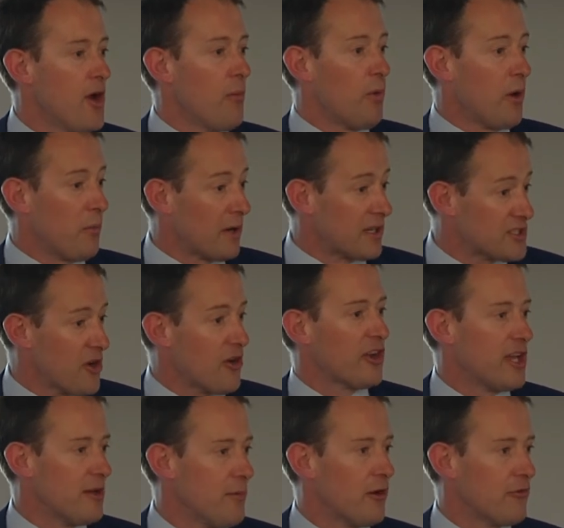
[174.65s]
where we're
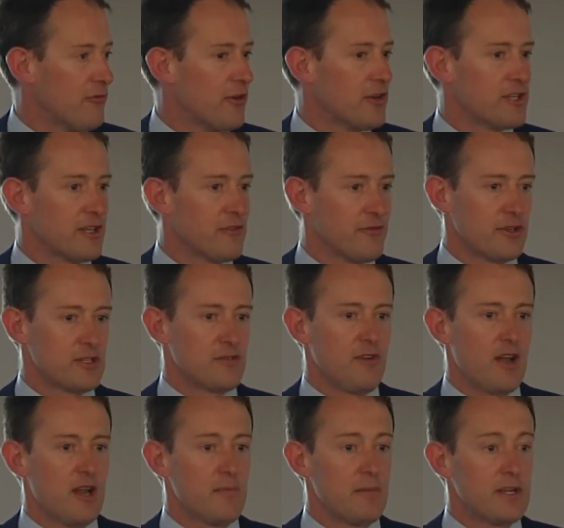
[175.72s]
talking about funding for
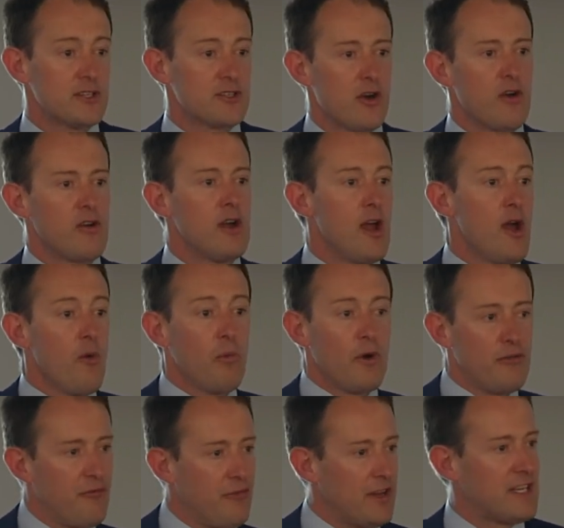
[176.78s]
development, or we're
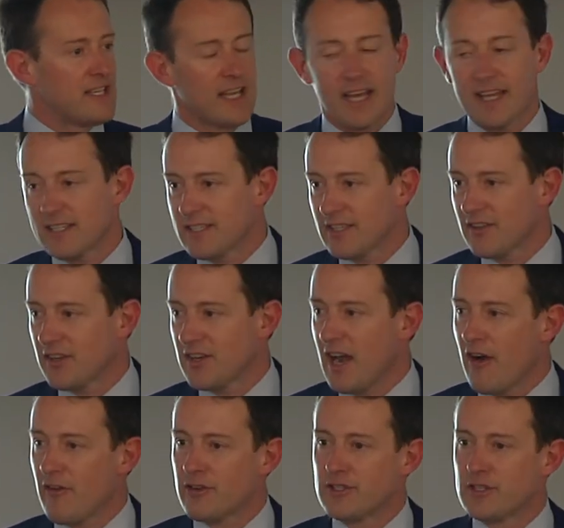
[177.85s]
feeding into the
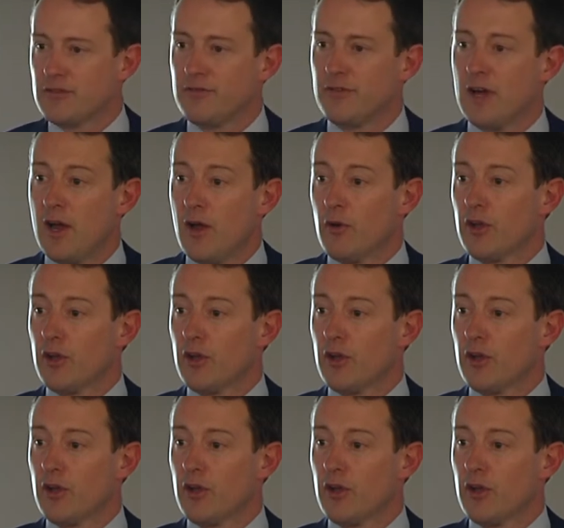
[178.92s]
narrative,